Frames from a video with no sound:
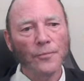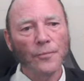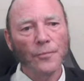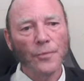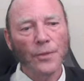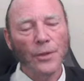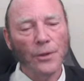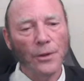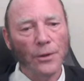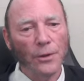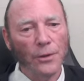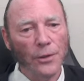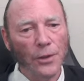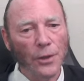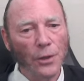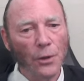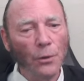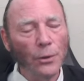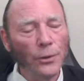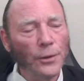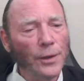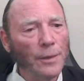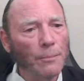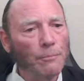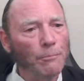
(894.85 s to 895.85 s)
The
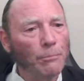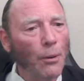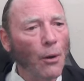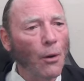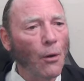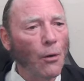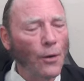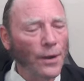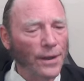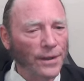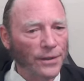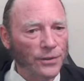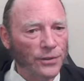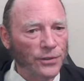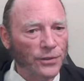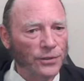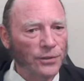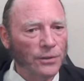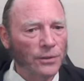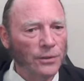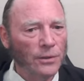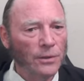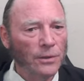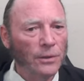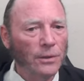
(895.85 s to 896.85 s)
only points
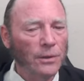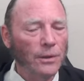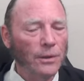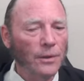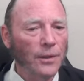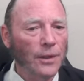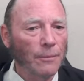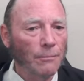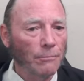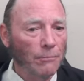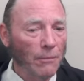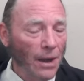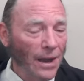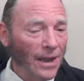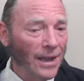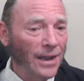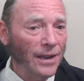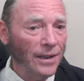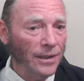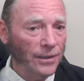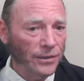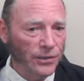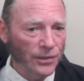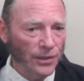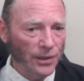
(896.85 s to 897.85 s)
that might
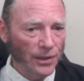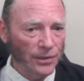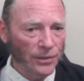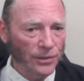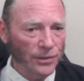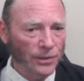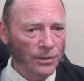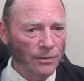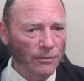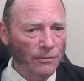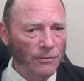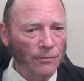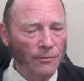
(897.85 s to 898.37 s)
exist,